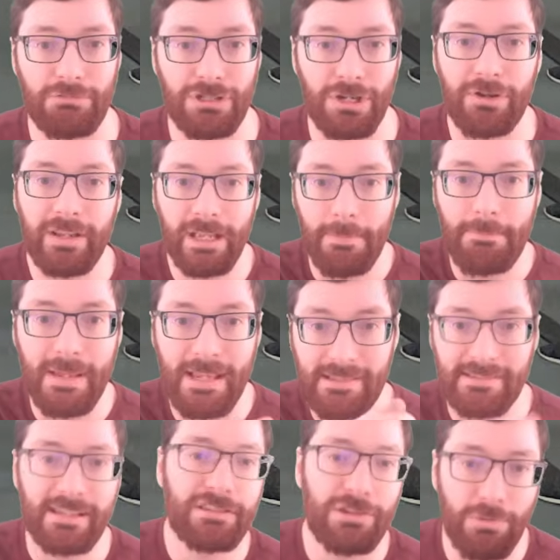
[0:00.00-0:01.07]
turning a
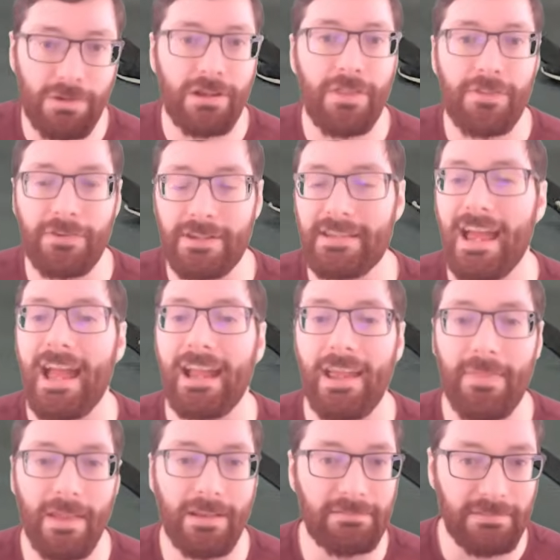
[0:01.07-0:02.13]
miss into another attack
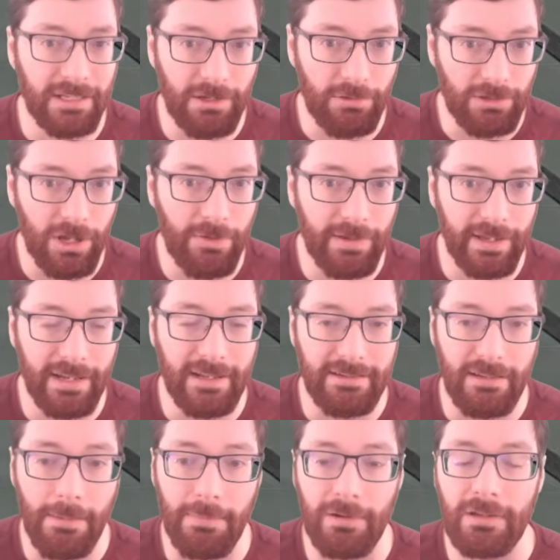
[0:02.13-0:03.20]
and then, calling it a
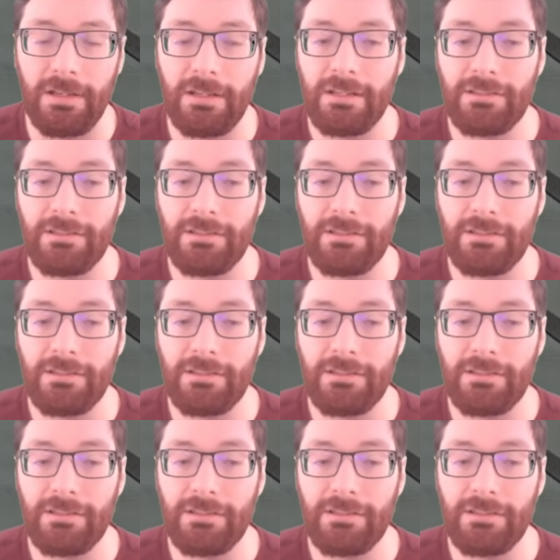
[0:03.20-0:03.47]
double.